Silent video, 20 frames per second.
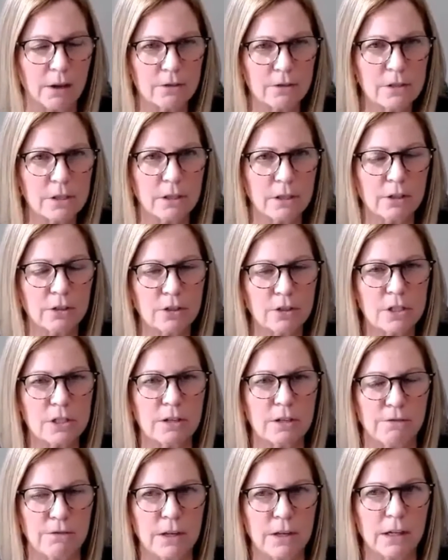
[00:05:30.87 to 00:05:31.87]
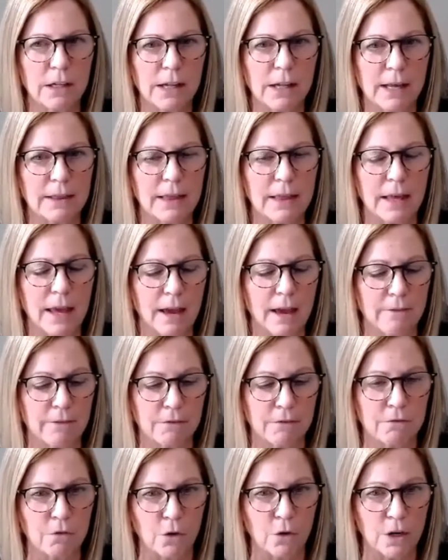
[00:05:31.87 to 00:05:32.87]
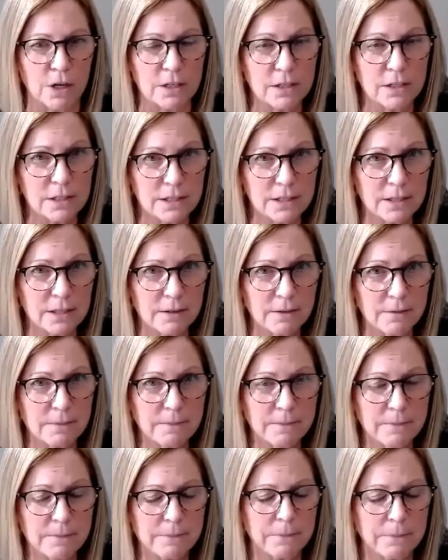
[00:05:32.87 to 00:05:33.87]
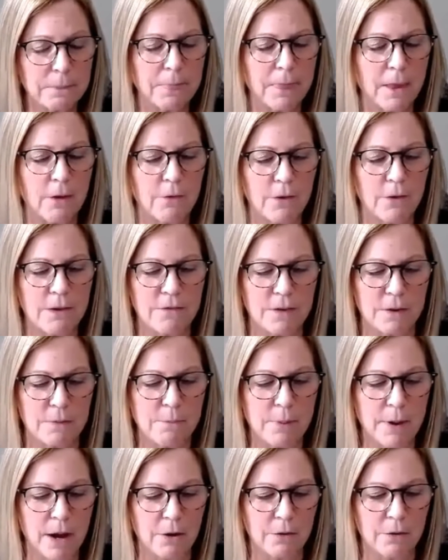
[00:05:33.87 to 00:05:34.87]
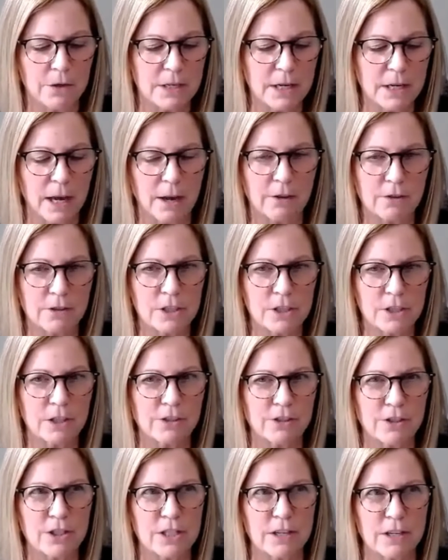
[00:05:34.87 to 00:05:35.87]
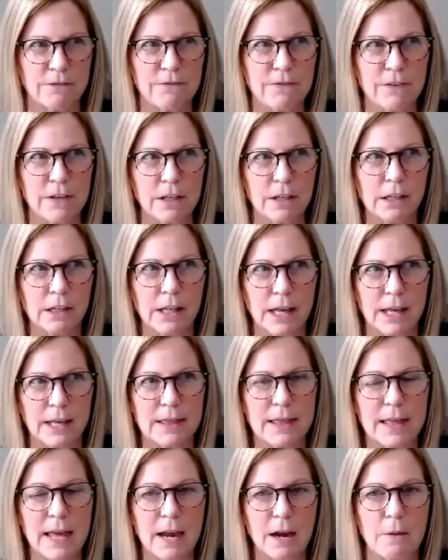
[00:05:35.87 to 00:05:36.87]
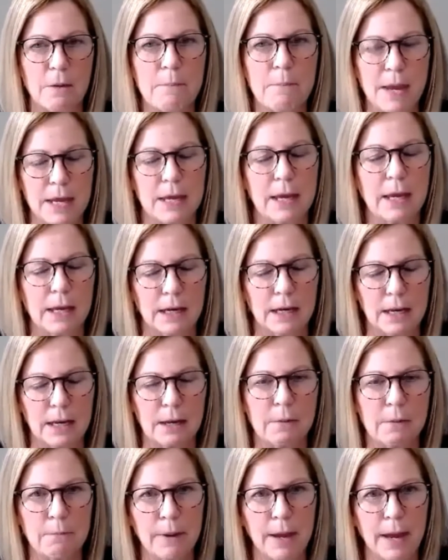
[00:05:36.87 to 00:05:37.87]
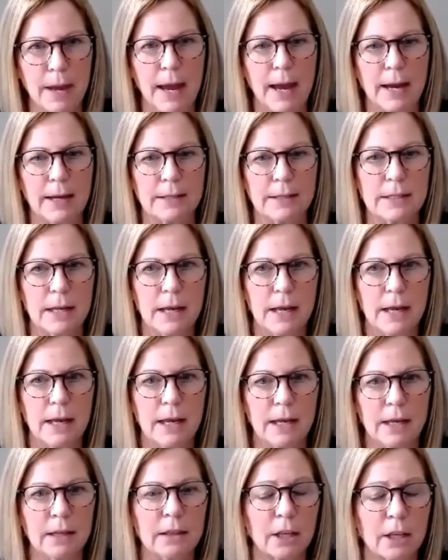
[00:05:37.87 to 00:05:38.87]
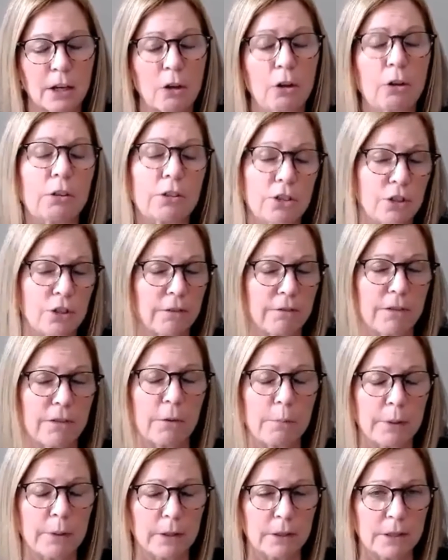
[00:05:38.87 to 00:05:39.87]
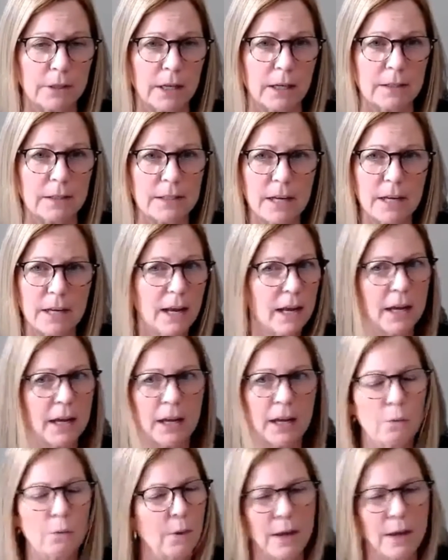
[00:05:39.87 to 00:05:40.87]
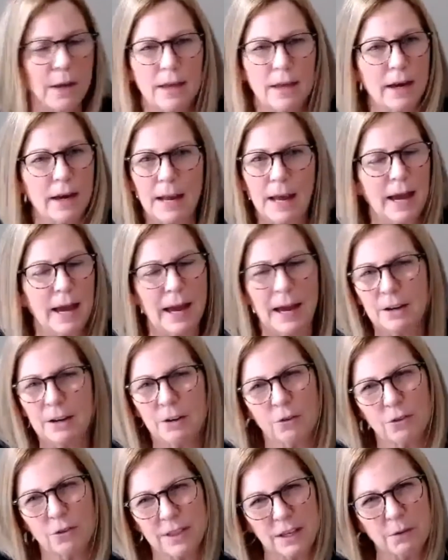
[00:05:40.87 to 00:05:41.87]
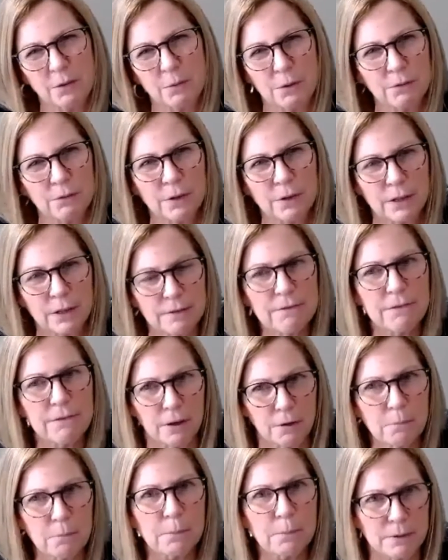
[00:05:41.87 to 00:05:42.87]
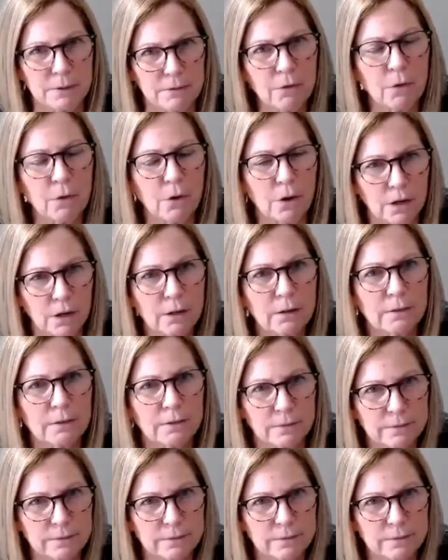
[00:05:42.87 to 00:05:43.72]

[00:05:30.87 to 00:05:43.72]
counselors to feel like they have a voice. We've empowered counselors to feel like they are making an impact in the culture of their buildings in a way that I don't think we really felt before.